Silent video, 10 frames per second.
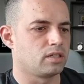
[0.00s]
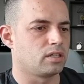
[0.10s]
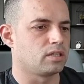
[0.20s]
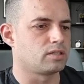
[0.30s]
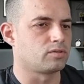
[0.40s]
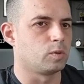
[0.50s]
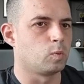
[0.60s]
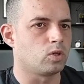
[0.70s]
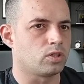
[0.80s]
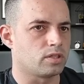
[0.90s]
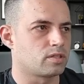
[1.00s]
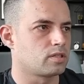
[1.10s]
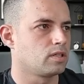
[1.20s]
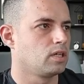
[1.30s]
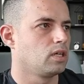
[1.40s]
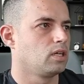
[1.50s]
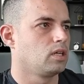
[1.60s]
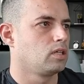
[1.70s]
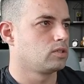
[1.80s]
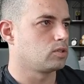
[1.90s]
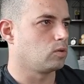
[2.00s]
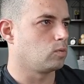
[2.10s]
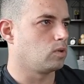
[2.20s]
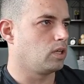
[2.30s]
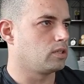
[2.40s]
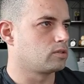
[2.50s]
as rewards. So let's go